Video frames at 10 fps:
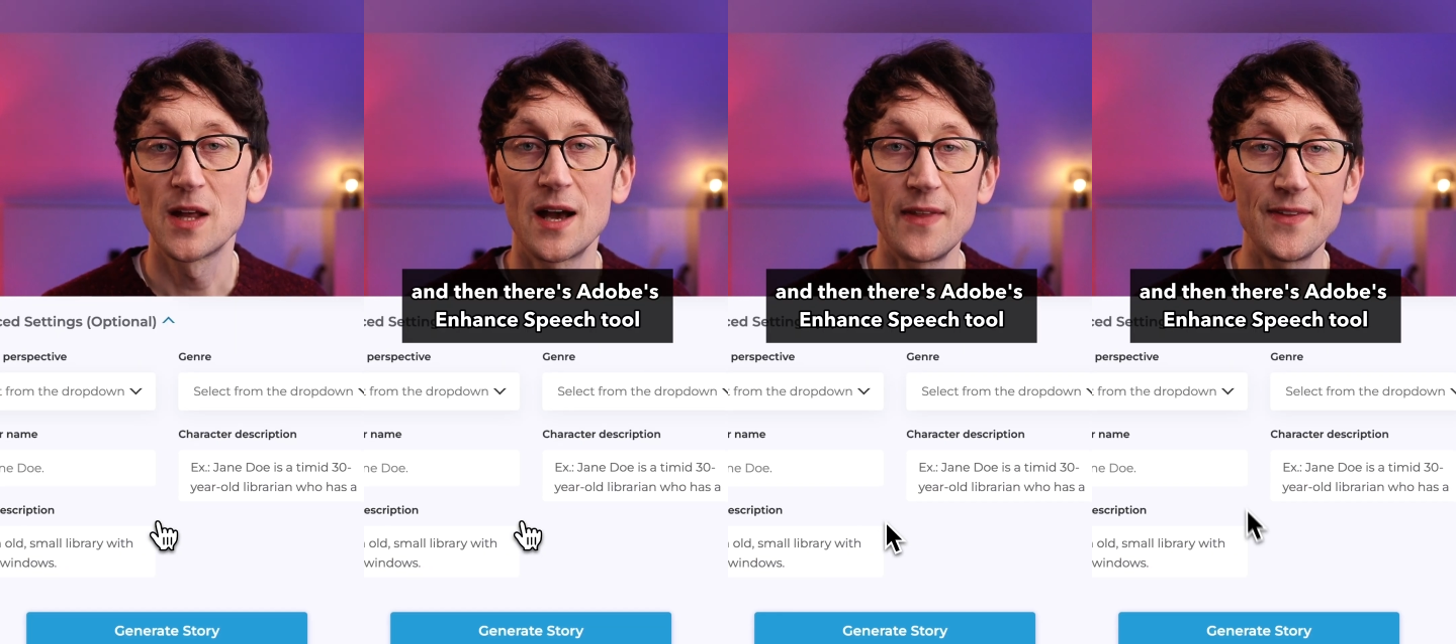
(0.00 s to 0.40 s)

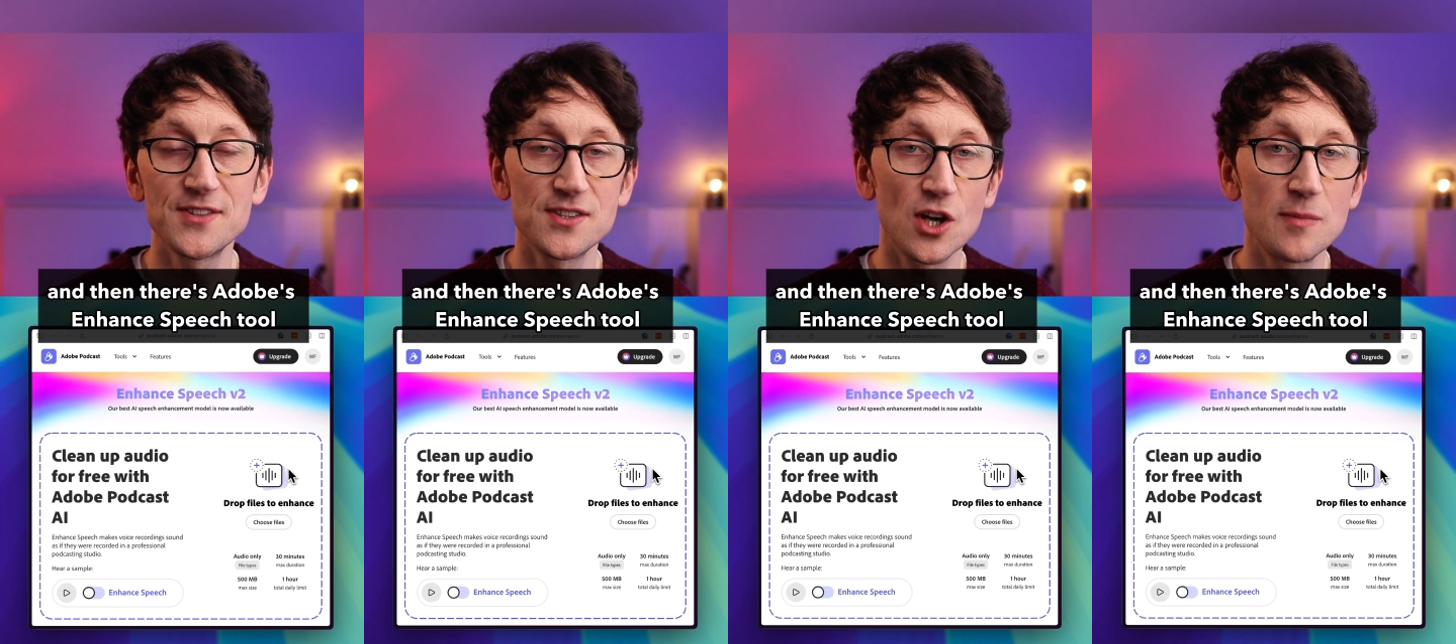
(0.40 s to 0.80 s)
And then there's
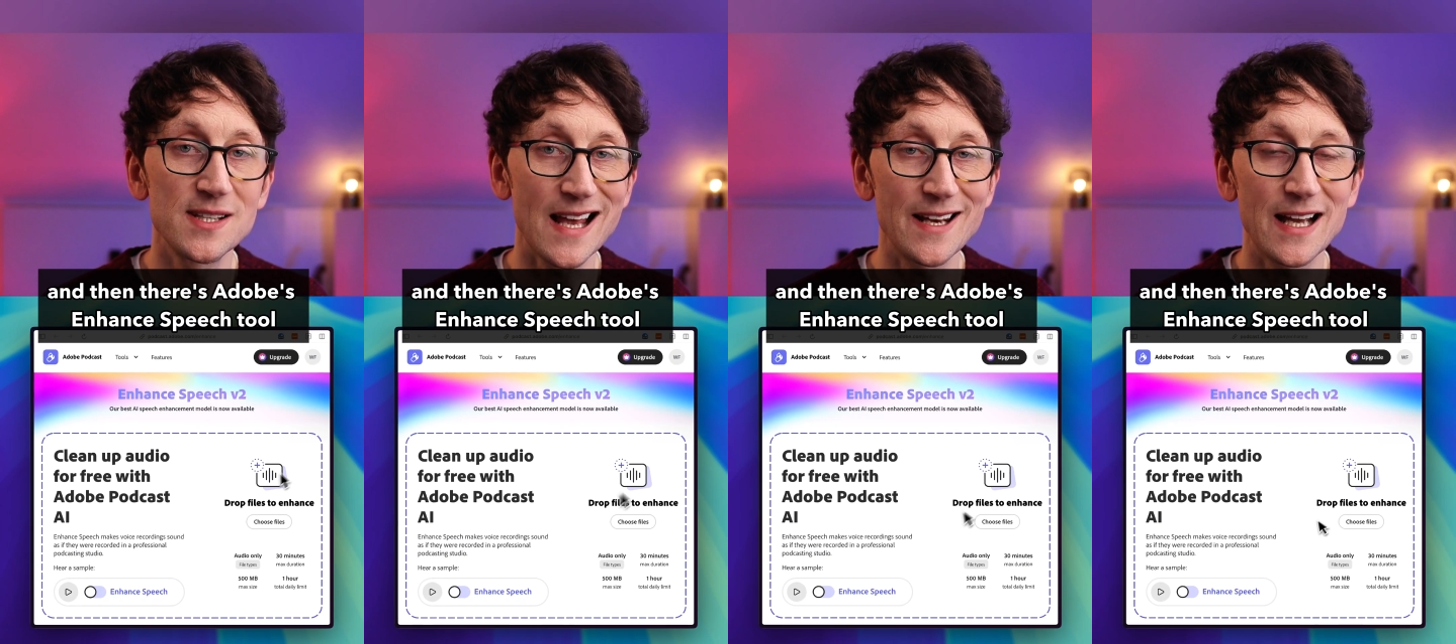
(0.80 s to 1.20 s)
Adobe's
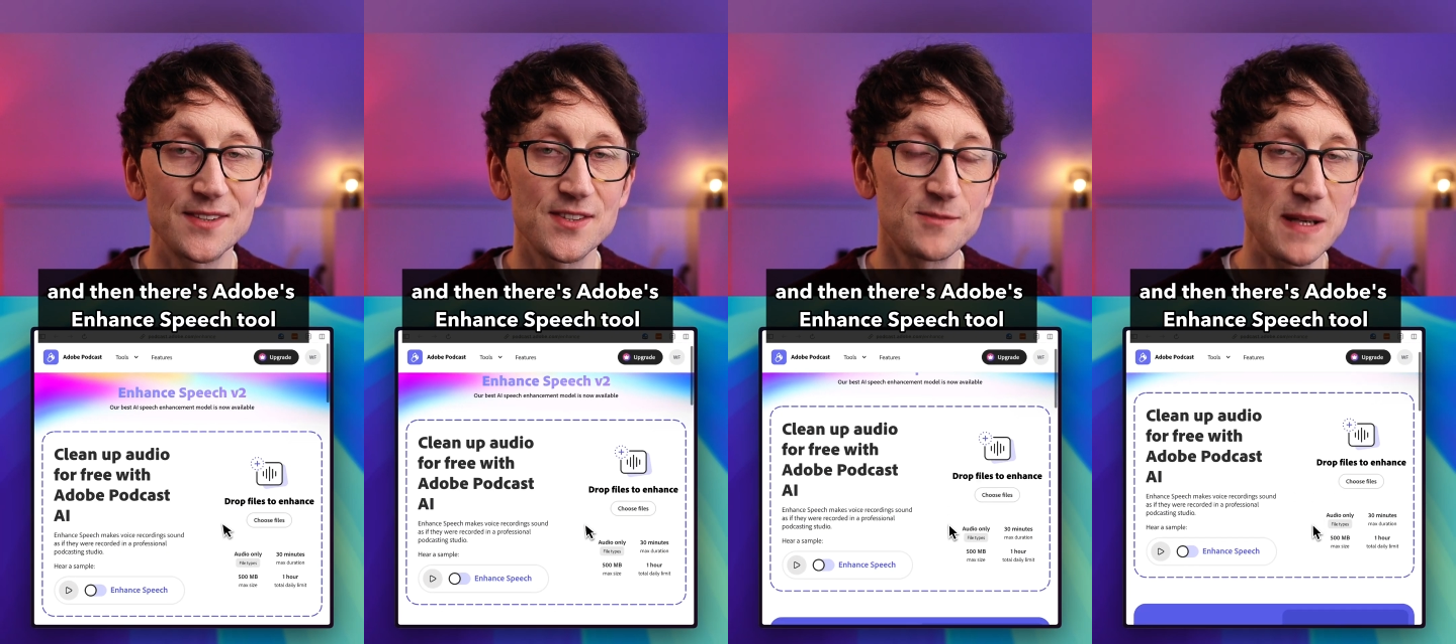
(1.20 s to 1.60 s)

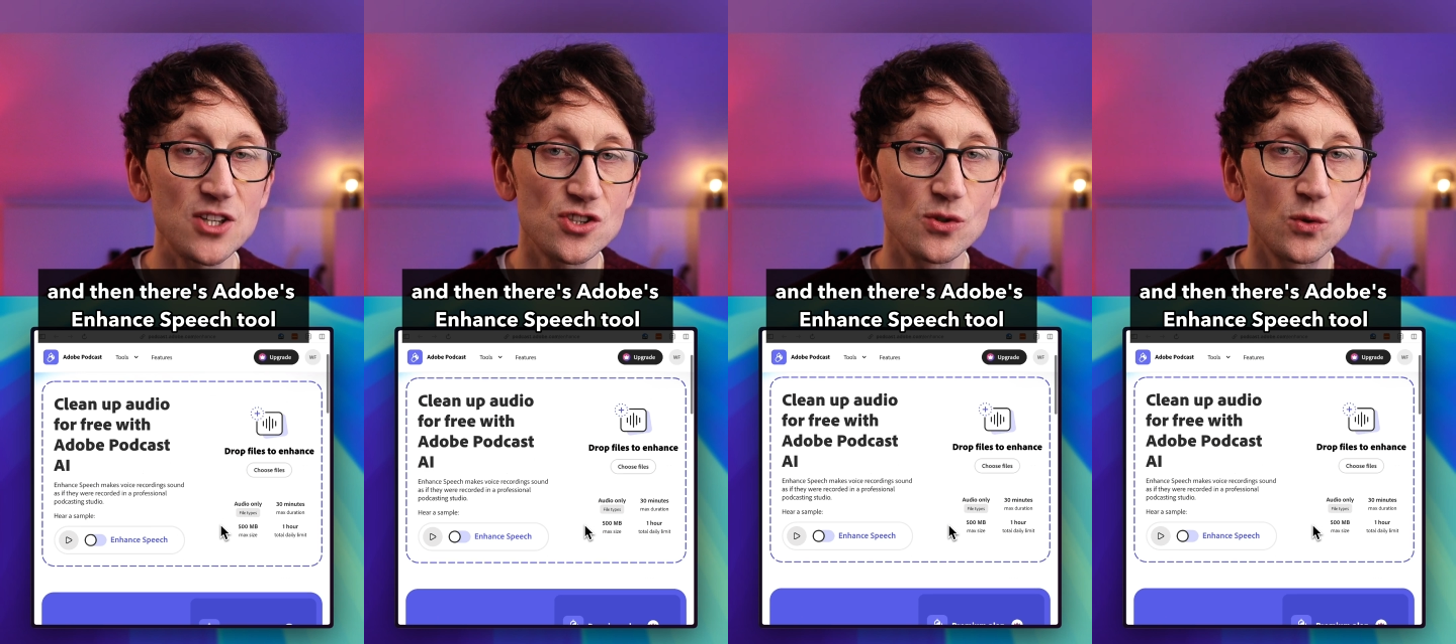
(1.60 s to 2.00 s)
Enhanced
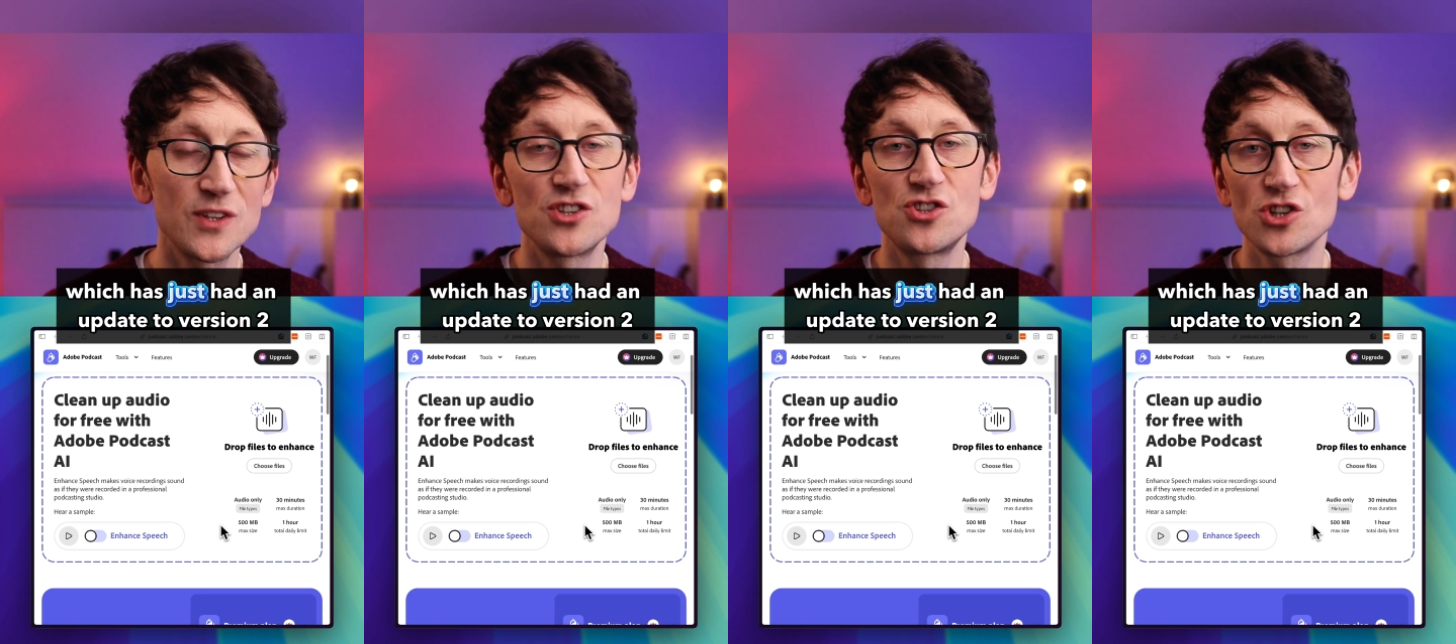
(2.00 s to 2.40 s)
Speech tool,
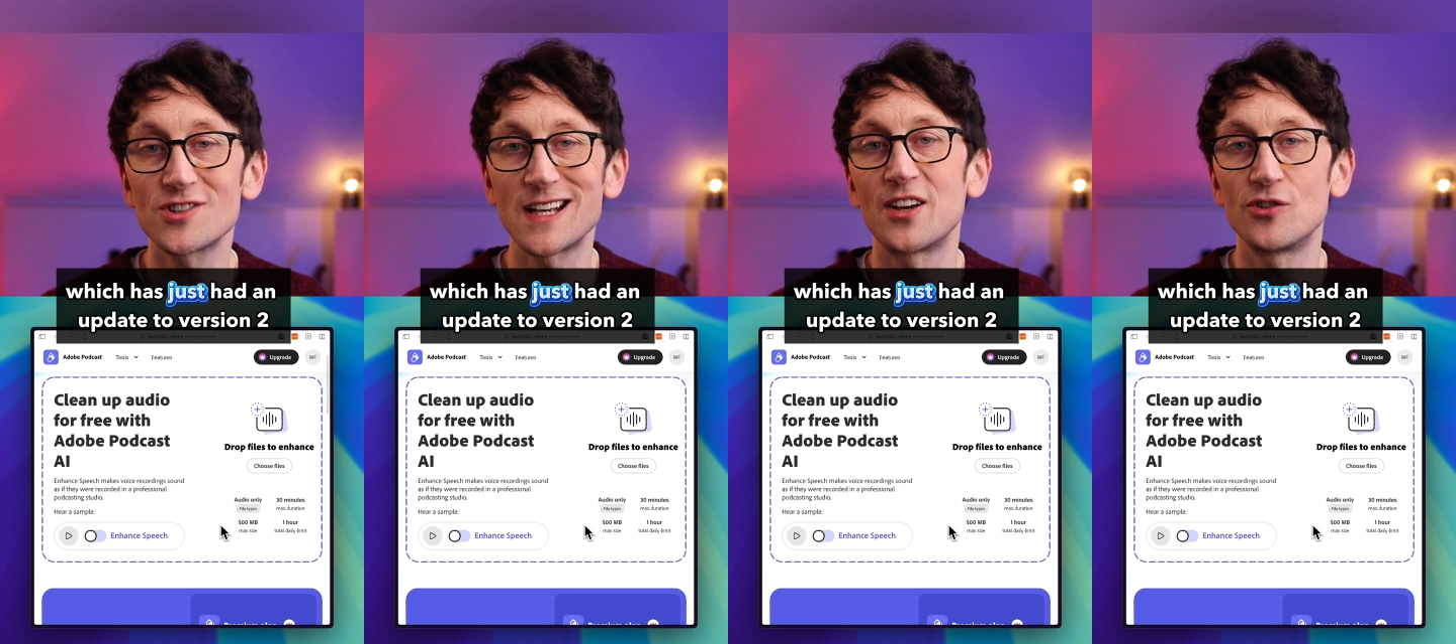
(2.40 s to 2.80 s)
which has
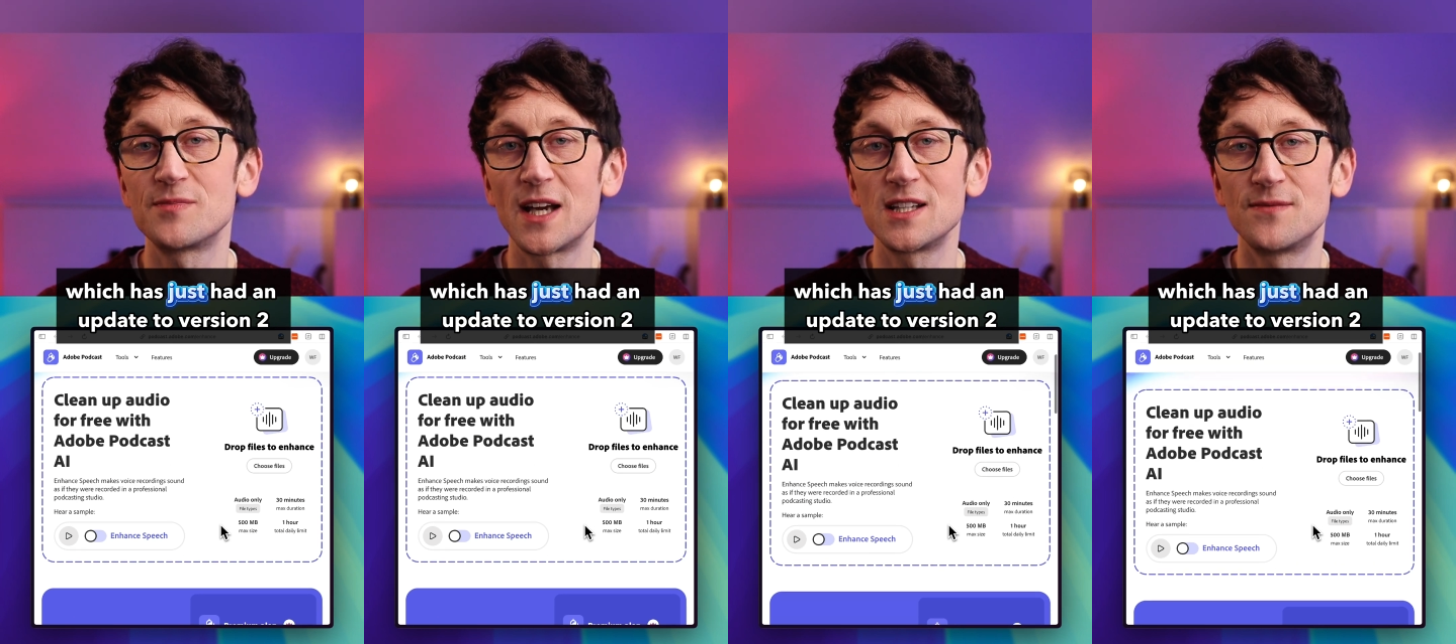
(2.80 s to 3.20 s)
just had an
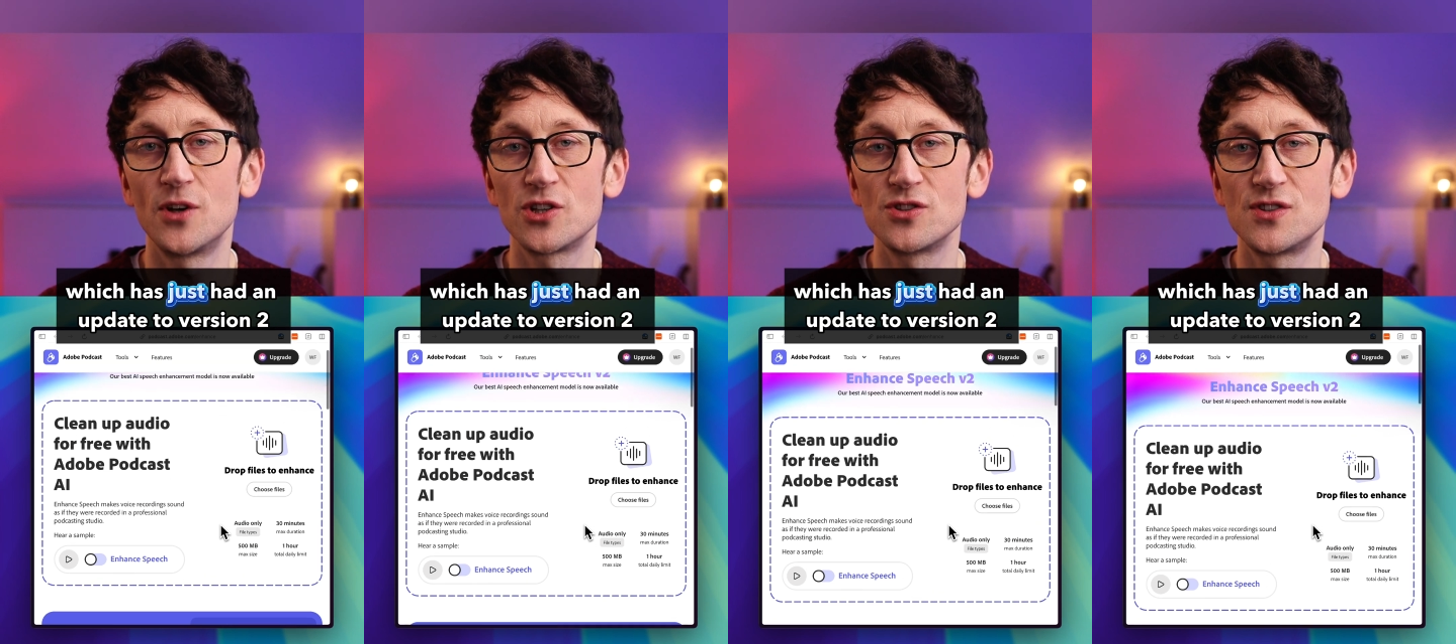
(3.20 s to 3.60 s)
update to
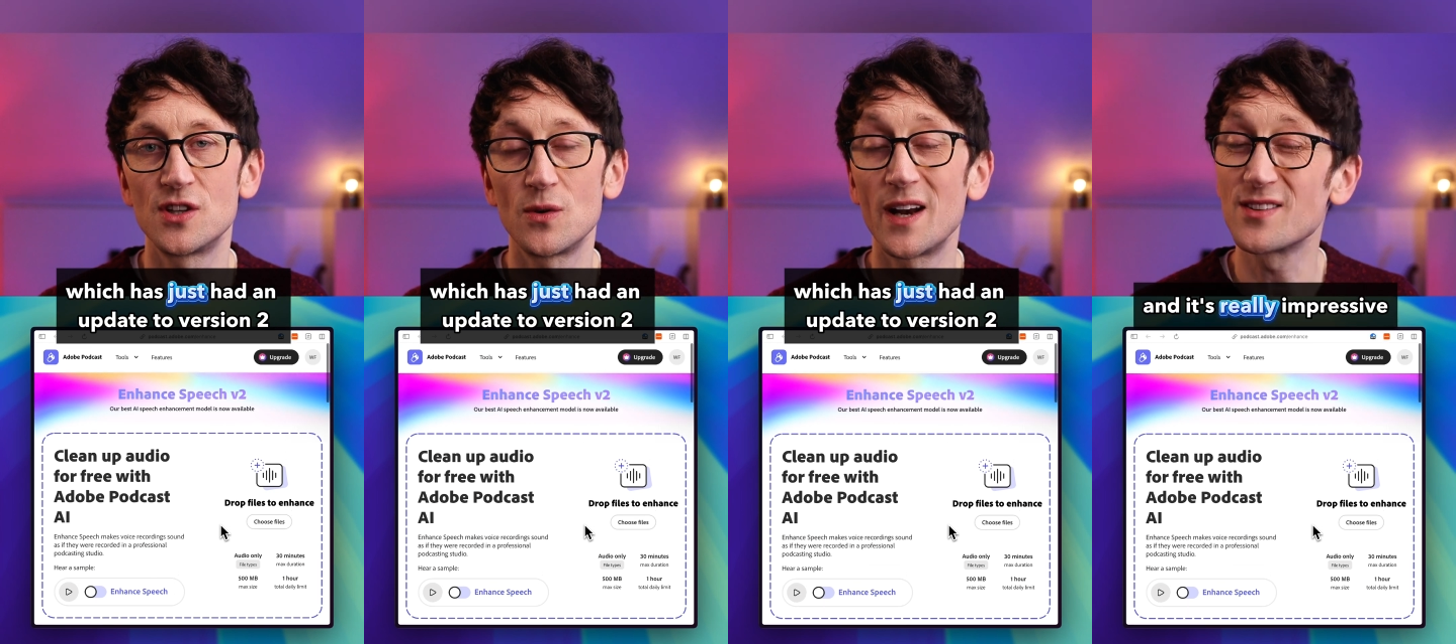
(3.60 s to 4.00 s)
version two, and